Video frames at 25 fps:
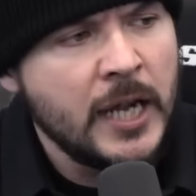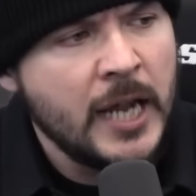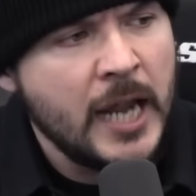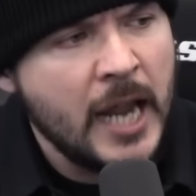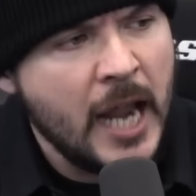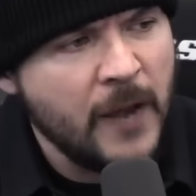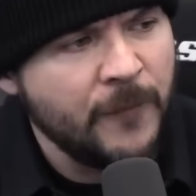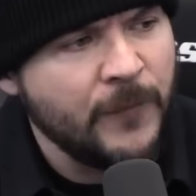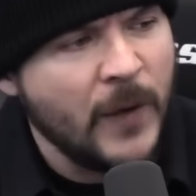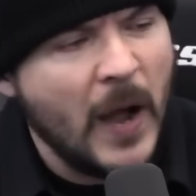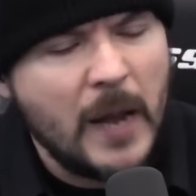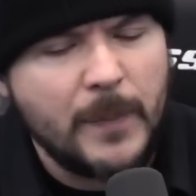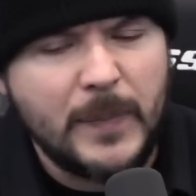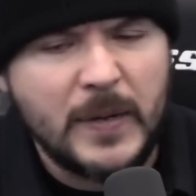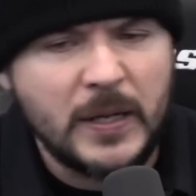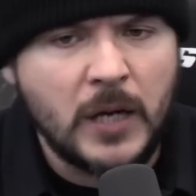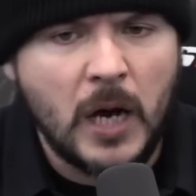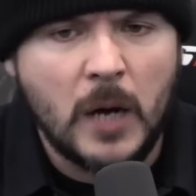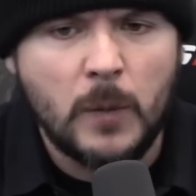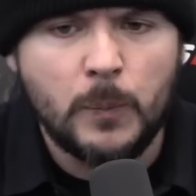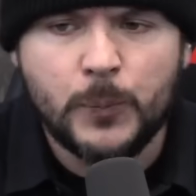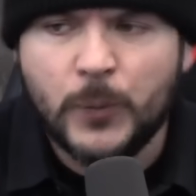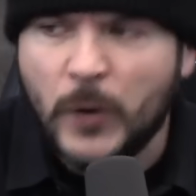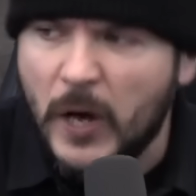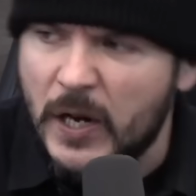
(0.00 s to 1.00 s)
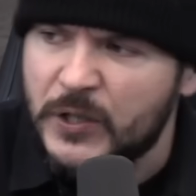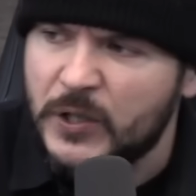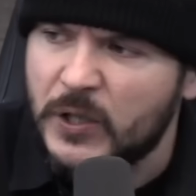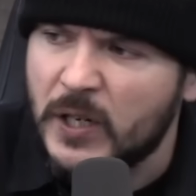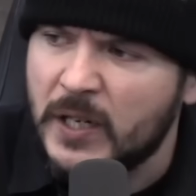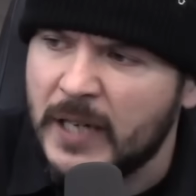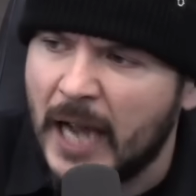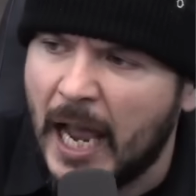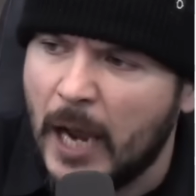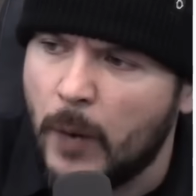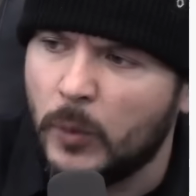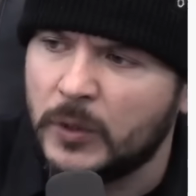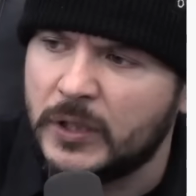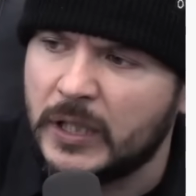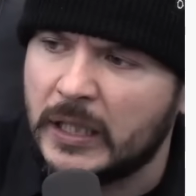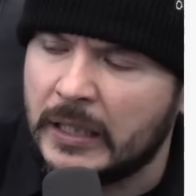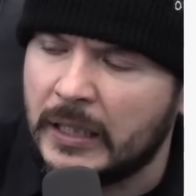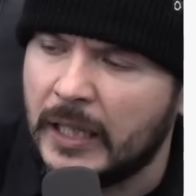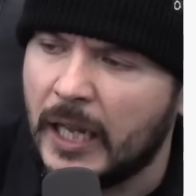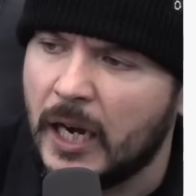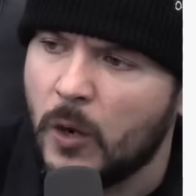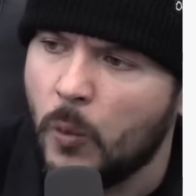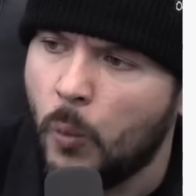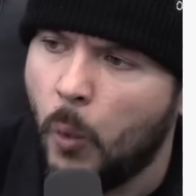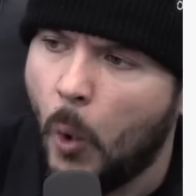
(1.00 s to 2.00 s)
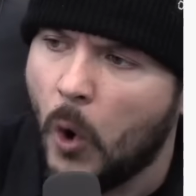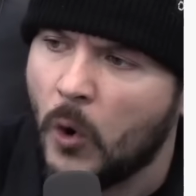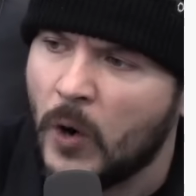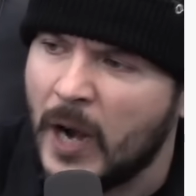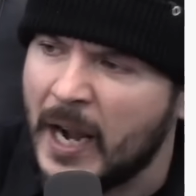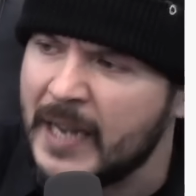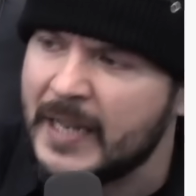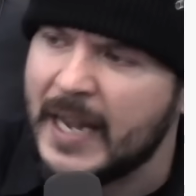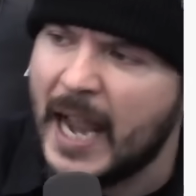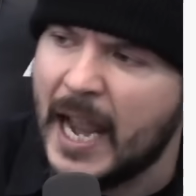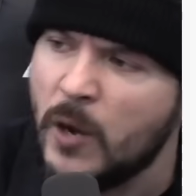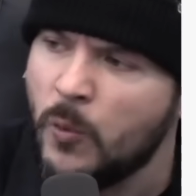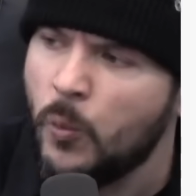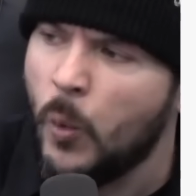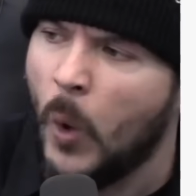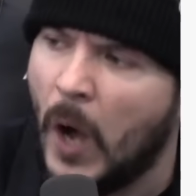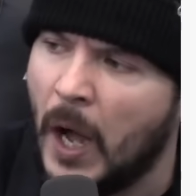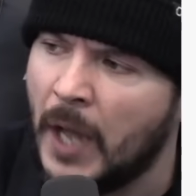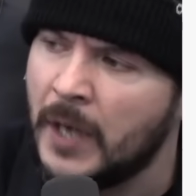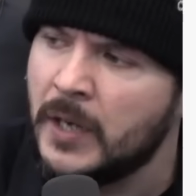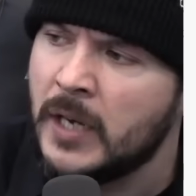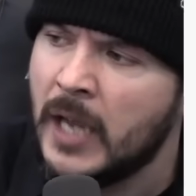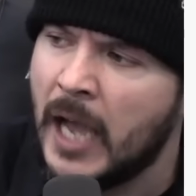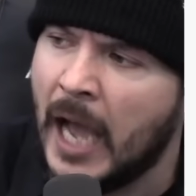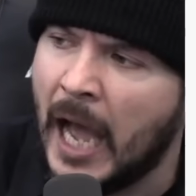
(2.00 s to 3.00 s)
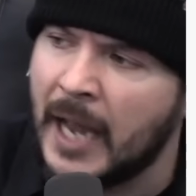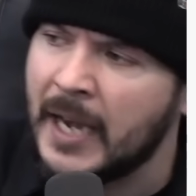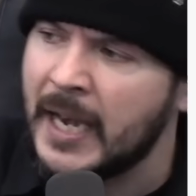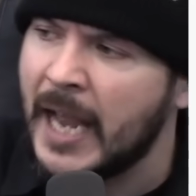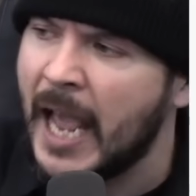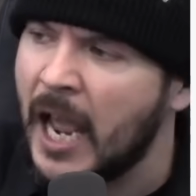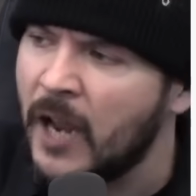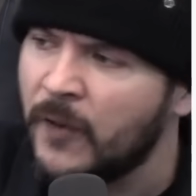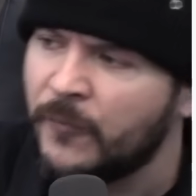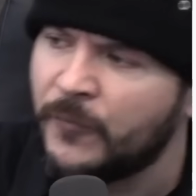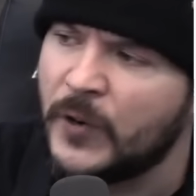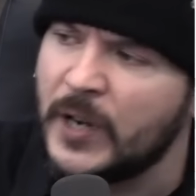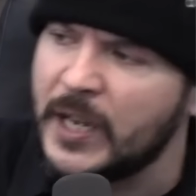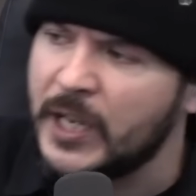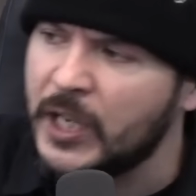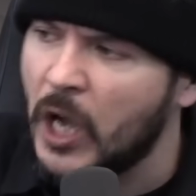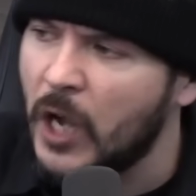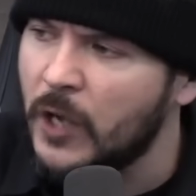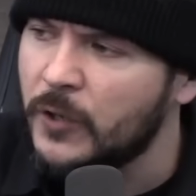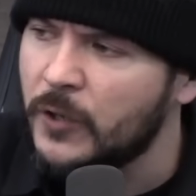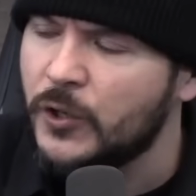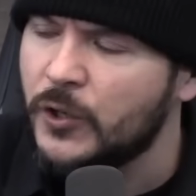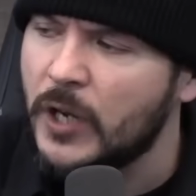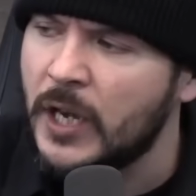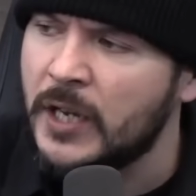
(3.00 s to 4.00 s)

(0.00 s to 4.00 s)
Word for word: if I become president, I will declare war on day one on every country,